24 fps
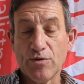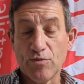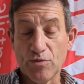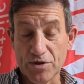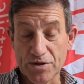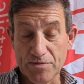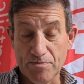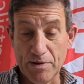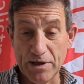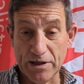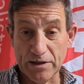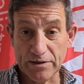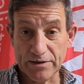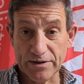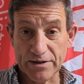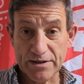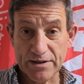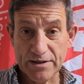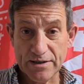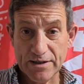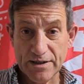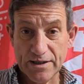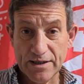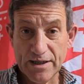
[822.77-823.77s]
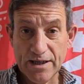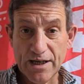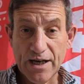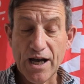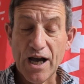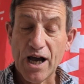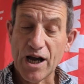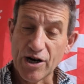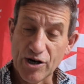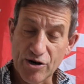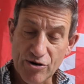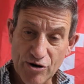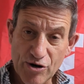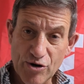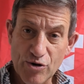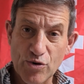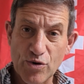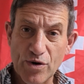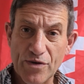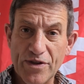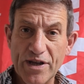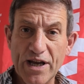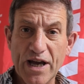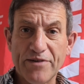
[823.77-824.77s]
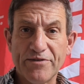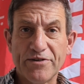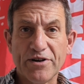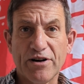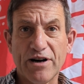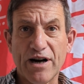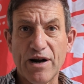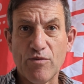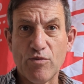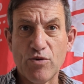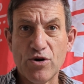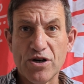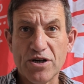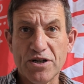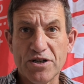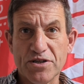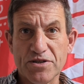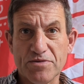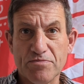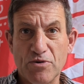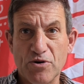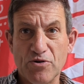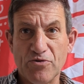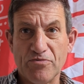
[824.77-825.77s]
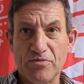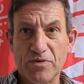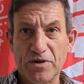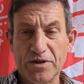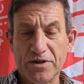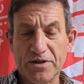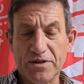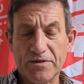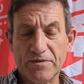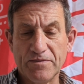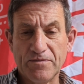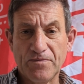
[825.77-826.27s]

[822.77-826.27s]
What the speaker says: was built and grew in the underground workers' movement.